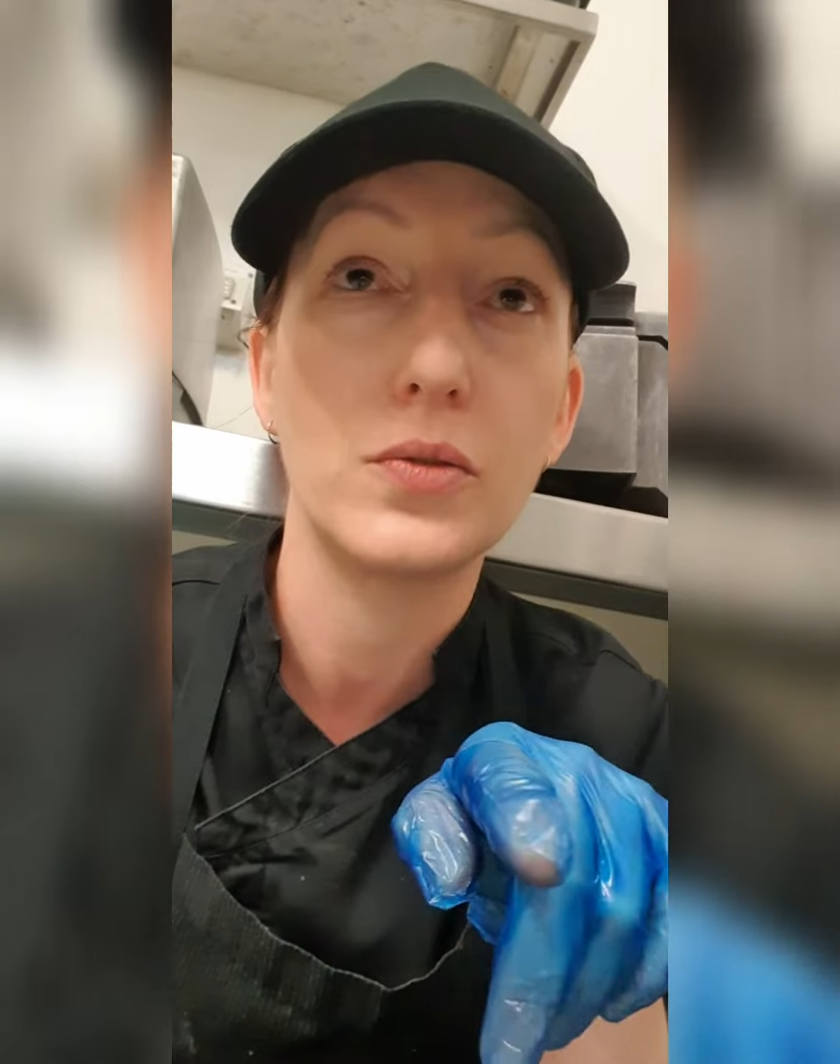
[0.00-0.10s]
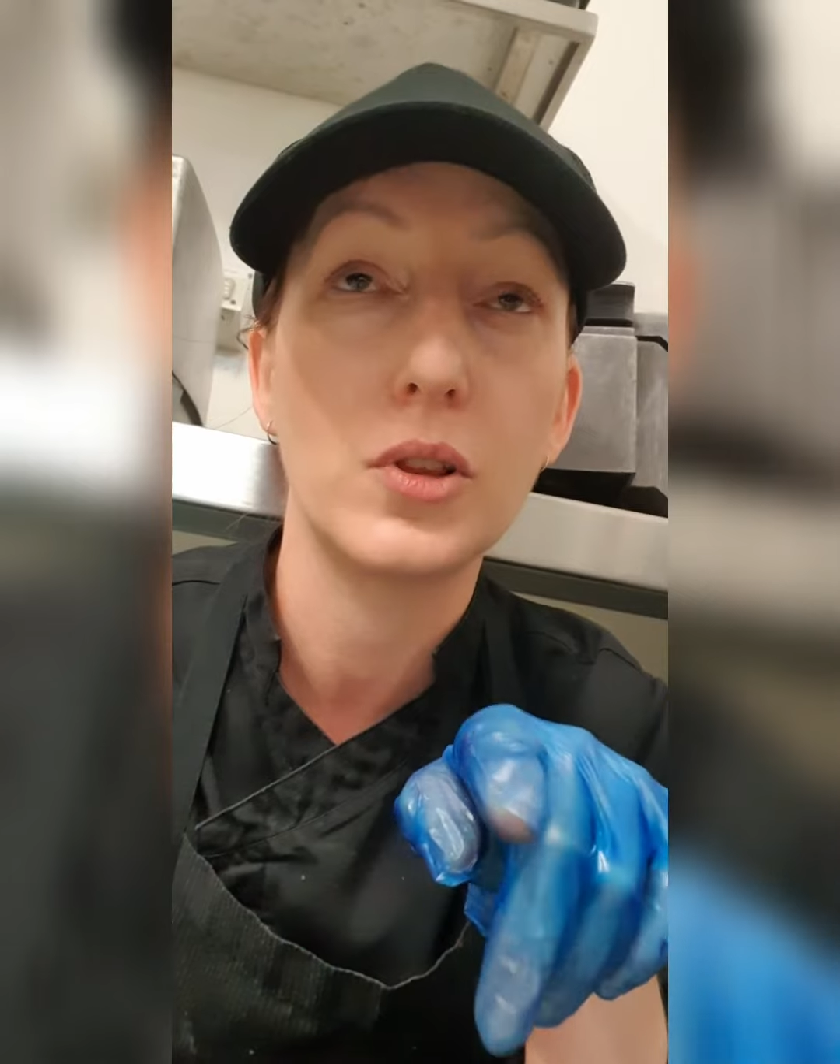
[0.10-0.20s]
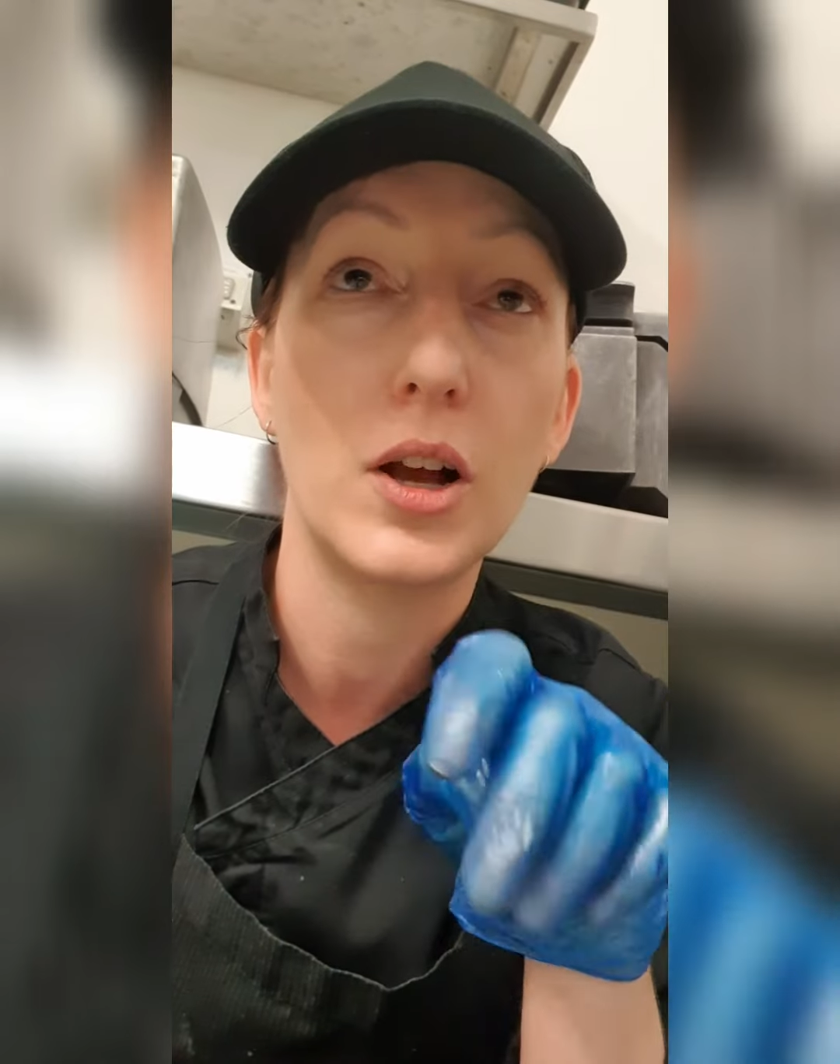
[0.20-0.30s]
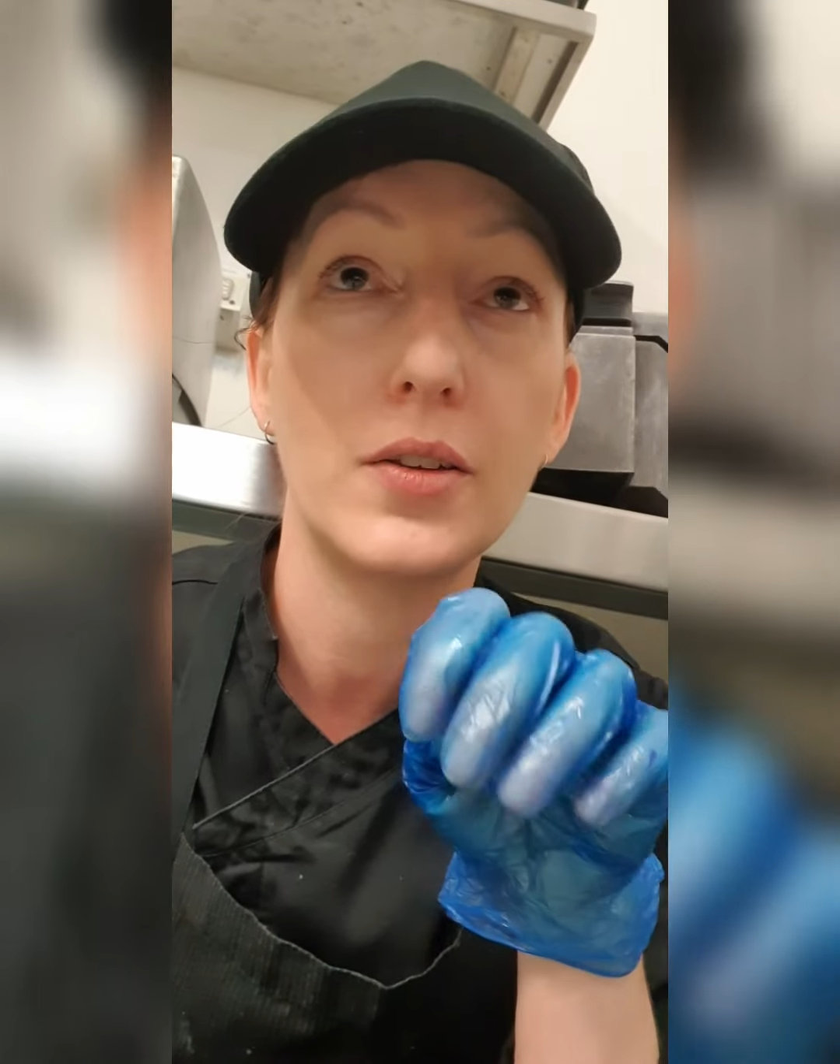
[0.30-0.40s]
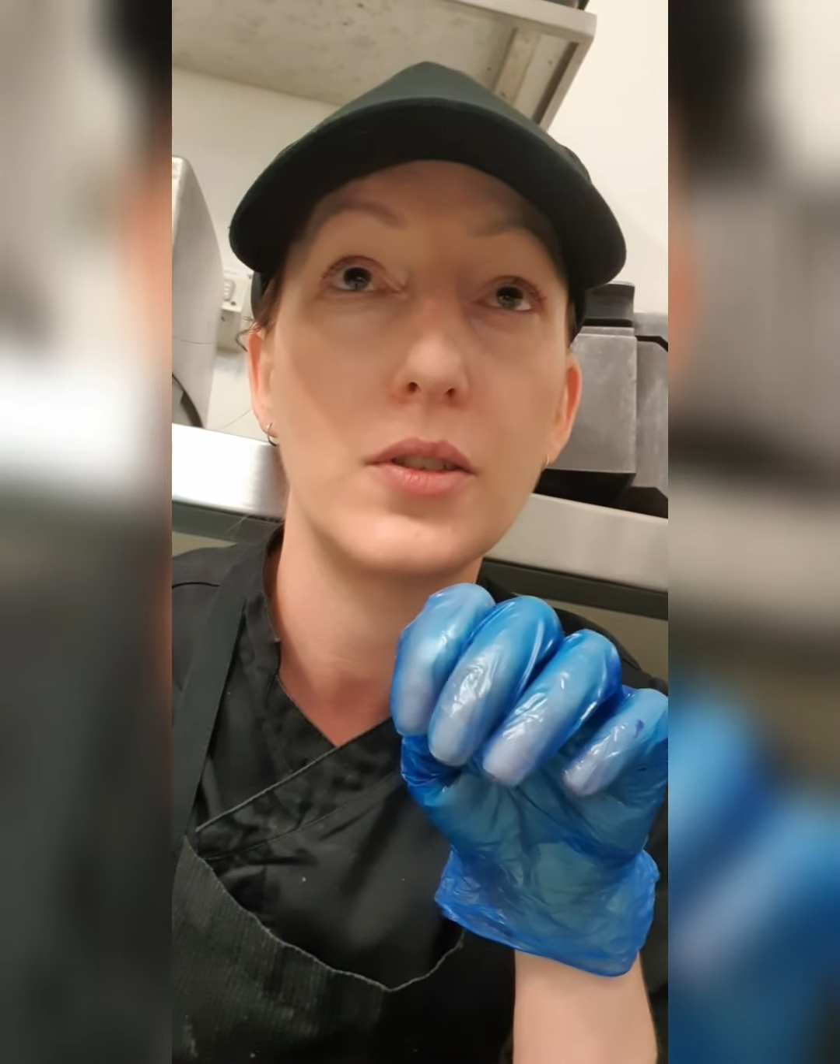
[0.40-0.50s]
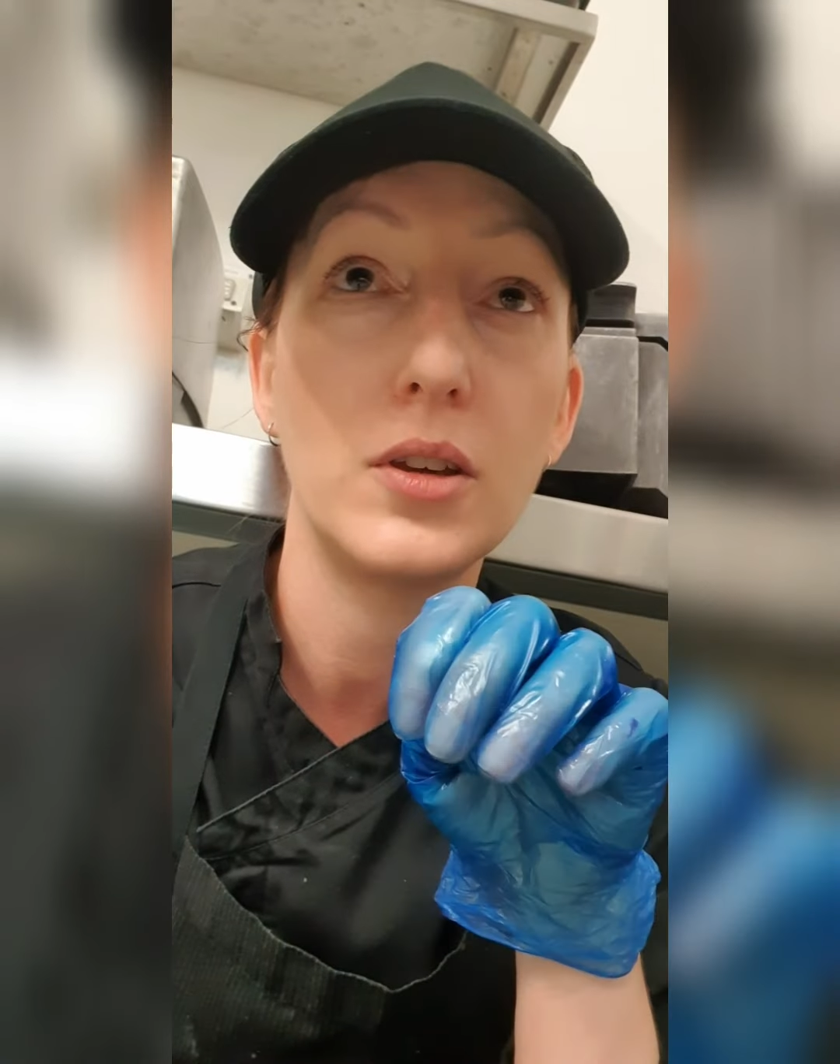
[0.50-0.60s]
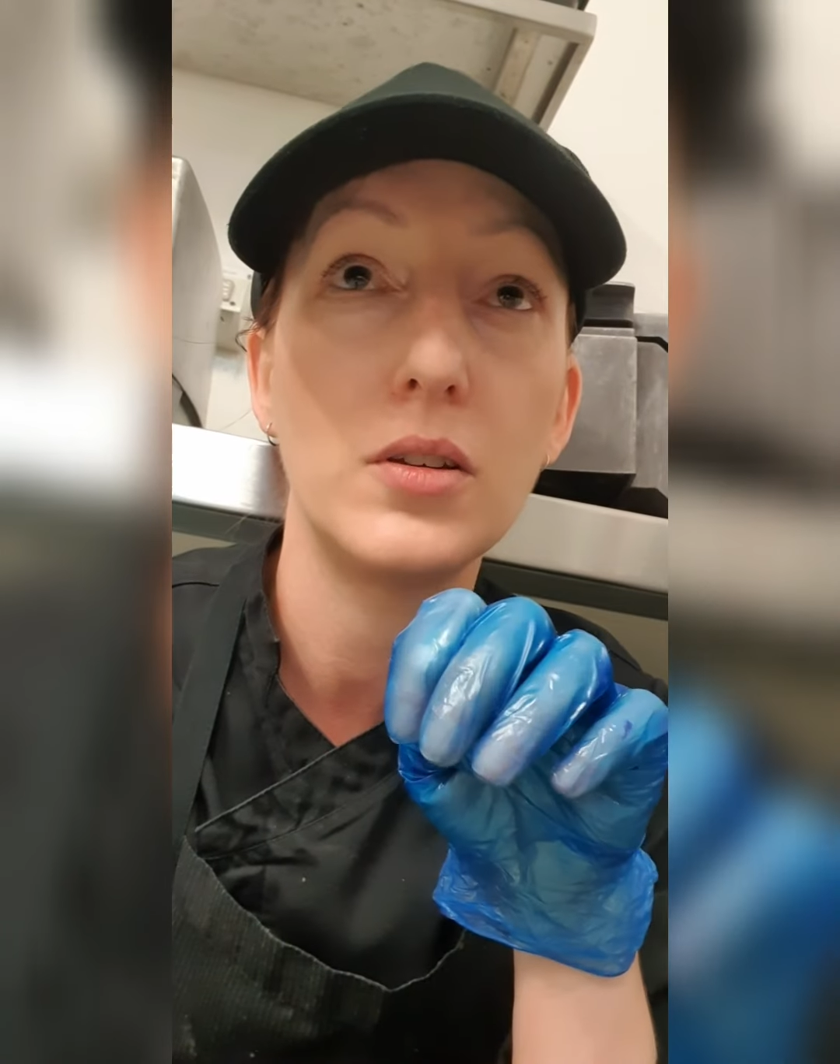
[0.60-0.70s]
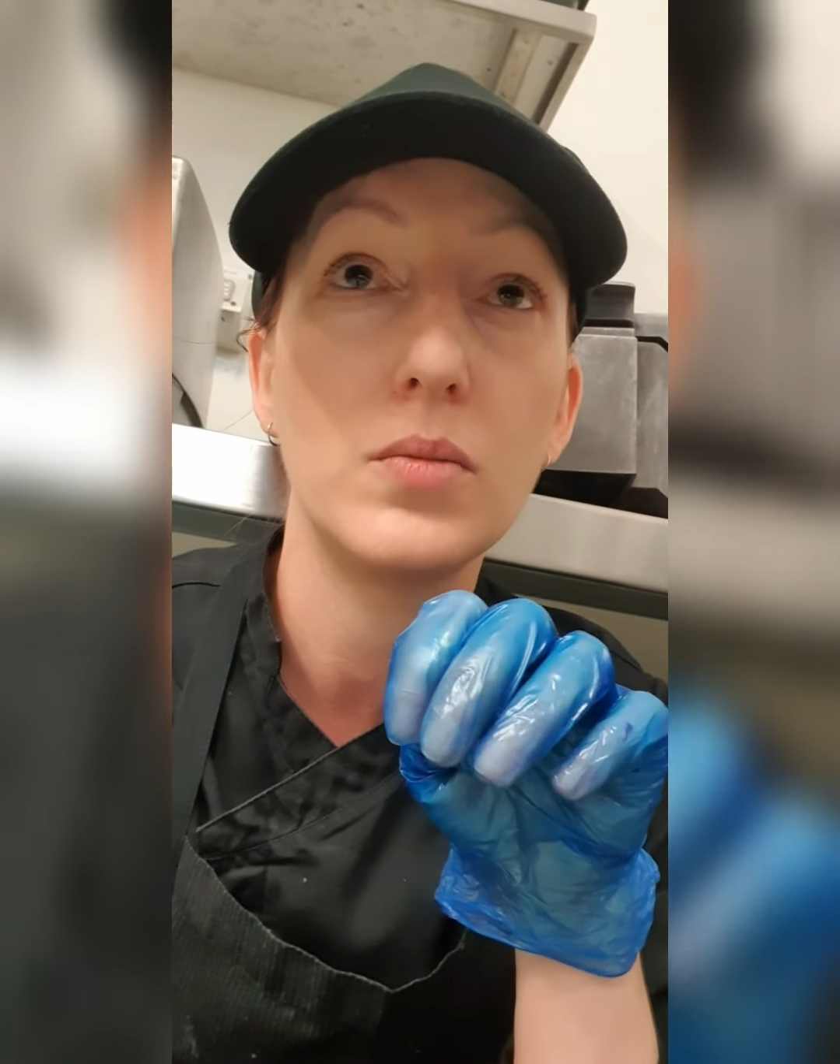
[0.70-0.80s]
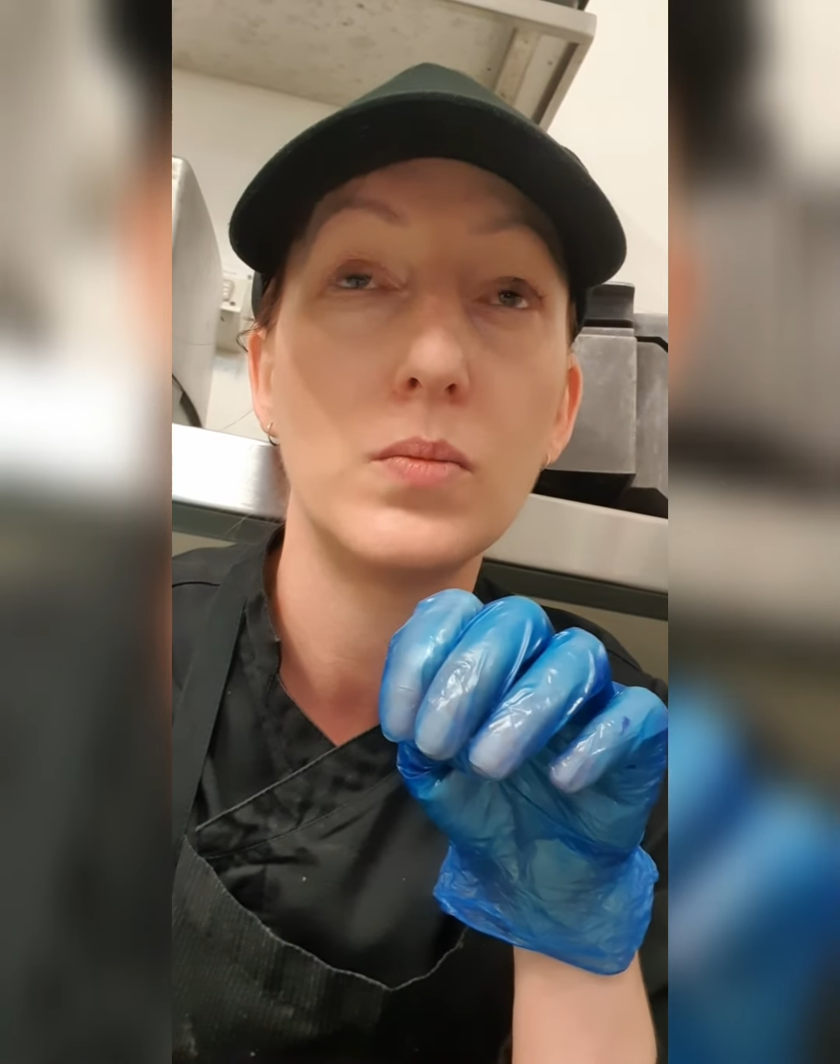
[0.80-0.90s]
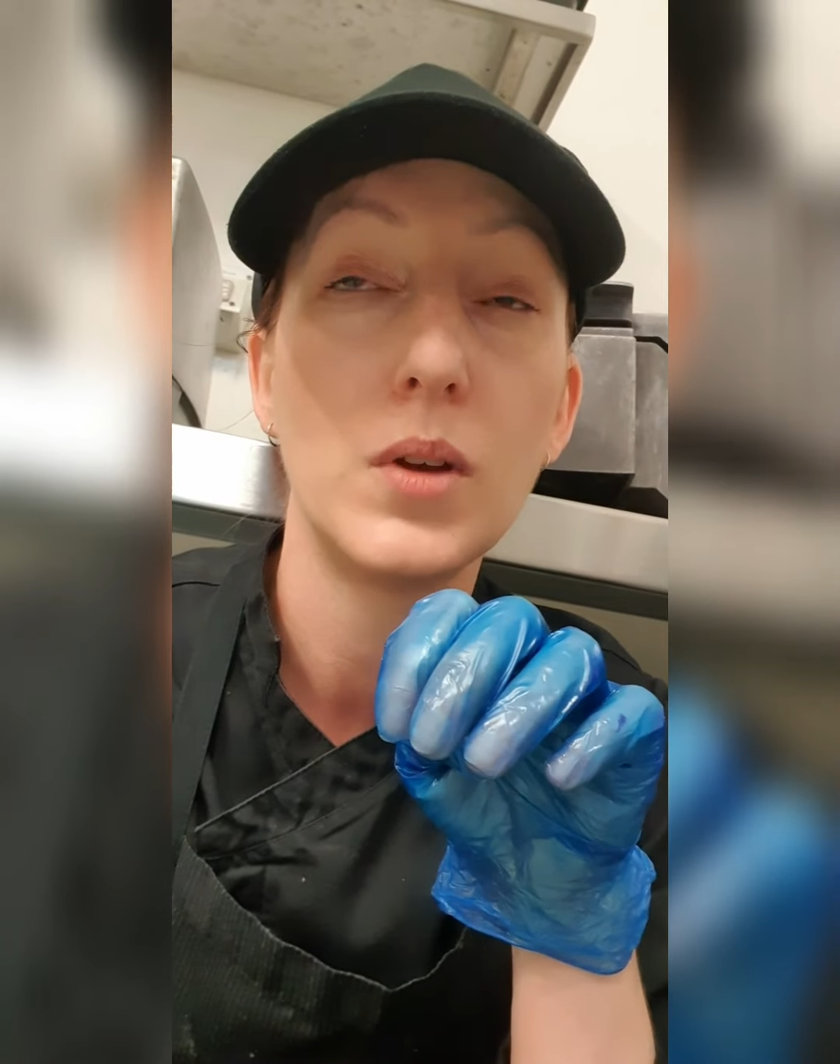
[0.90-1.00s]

like the,